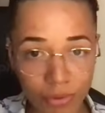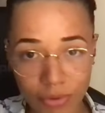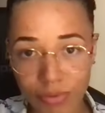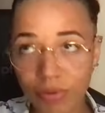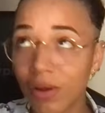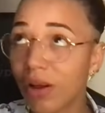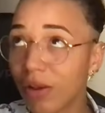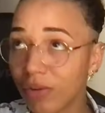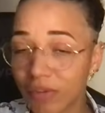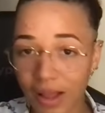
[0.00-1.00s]
you
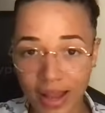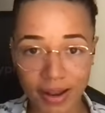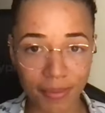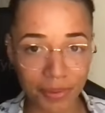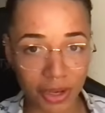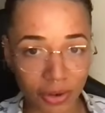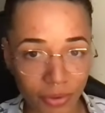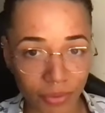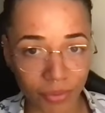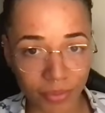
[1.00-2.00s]
signed up to
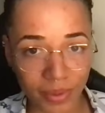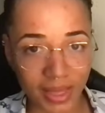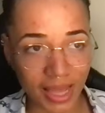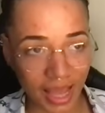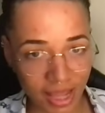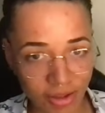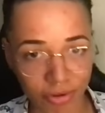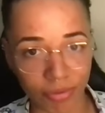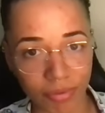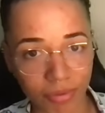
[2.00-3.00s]
do with the
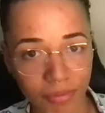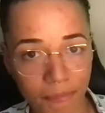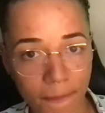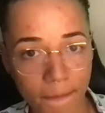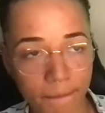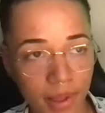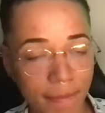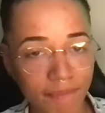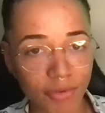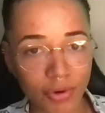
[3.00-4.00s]
angels
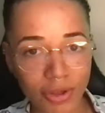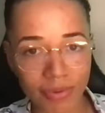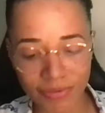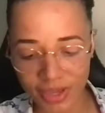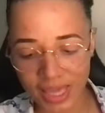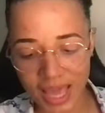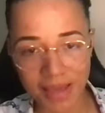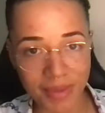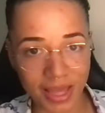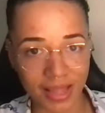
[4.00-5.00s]
before you even
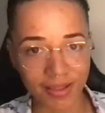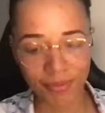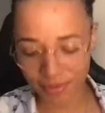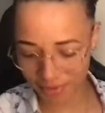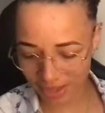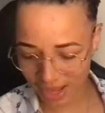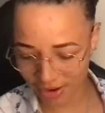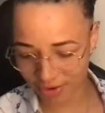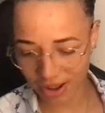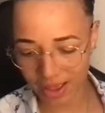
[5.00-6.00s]
came here. This is what I'm
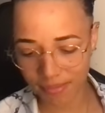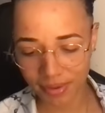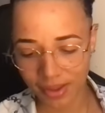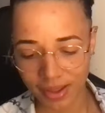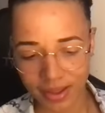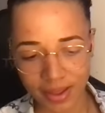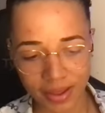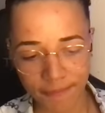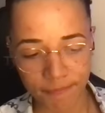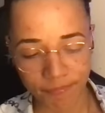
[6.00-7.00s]
saying, tribe.
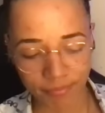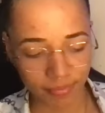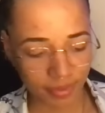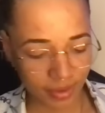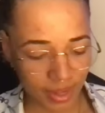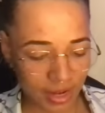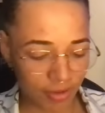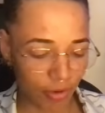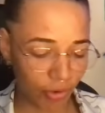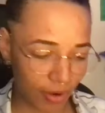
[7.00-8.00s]
And
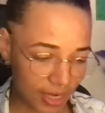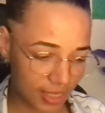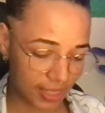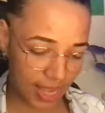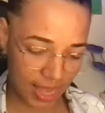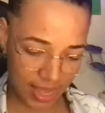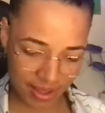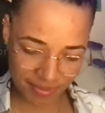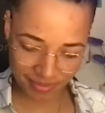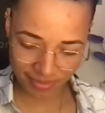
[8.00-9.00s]
it's crunch
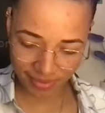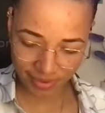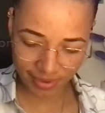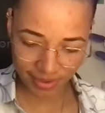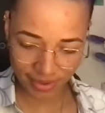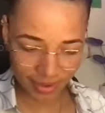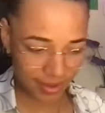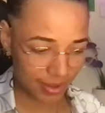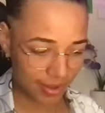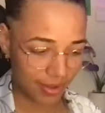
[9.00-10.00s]
time.
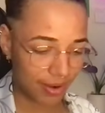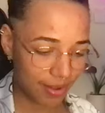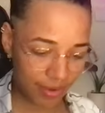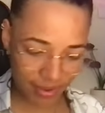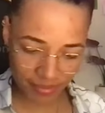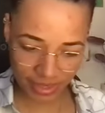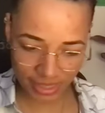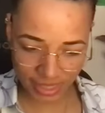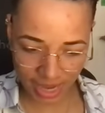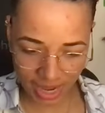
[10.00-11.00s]
You know what I'm
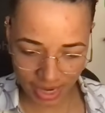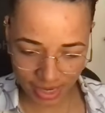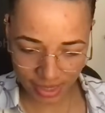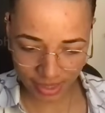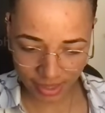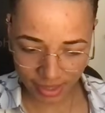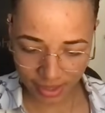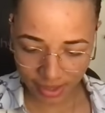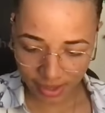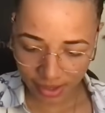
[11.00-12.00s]
saying?
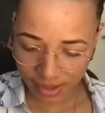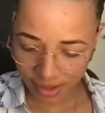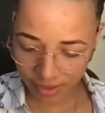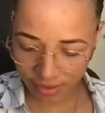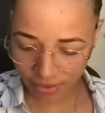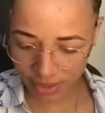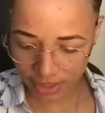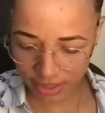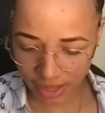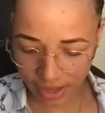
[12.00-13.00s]
It's
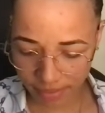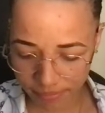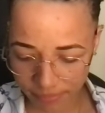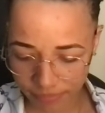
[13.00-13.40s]
crunch time.